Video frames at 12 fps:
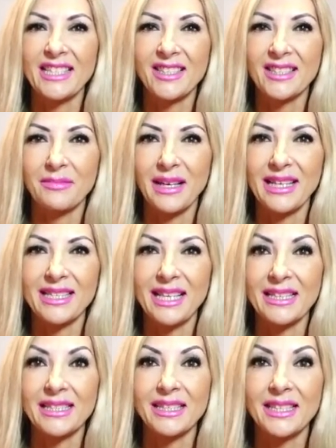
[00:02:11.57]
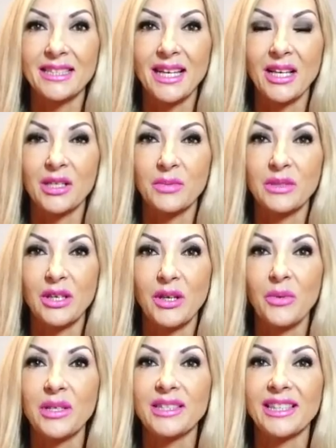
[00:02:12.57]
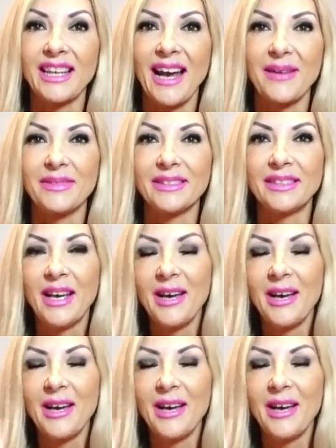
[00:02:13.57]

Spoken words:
It doesn't make sense, does it? Because we don't know what's going to happen.